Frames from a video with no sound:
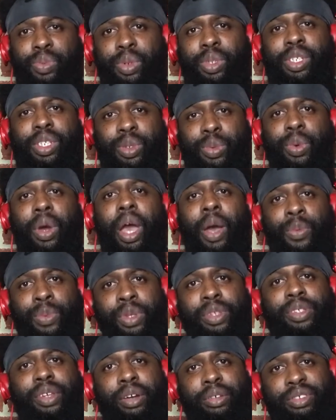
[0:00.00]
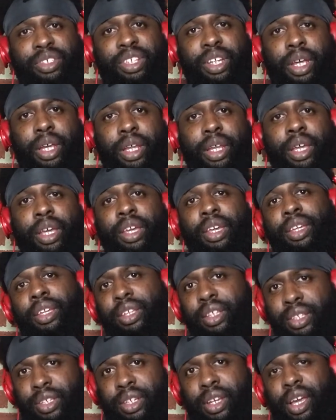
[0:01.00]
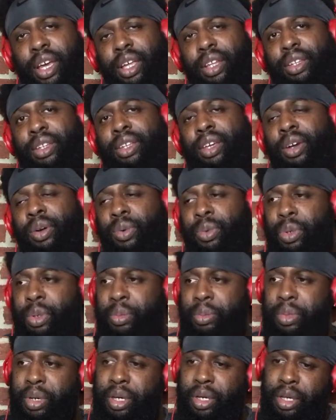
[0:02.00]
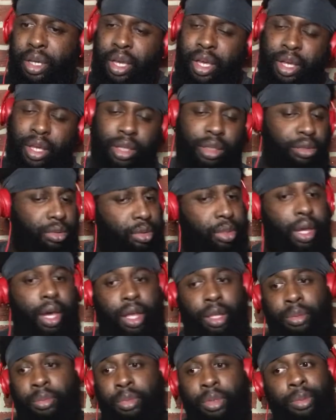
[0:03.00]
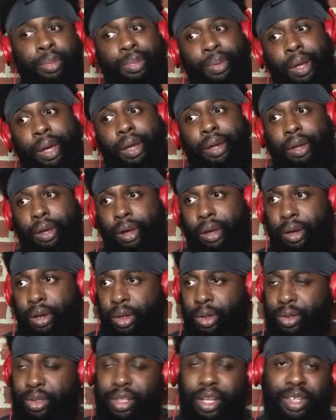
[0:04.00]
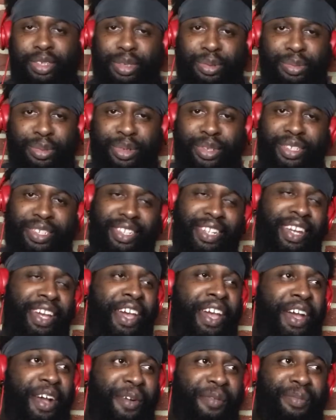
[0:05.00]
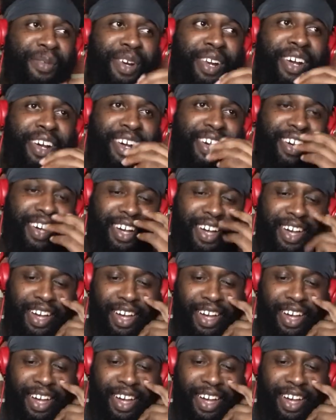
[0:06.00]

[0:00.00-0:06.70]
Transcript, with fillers: see what happened when you talk shit? Get your ass dealt with, man. Had to be the black guy though, not just bullshit. But uh,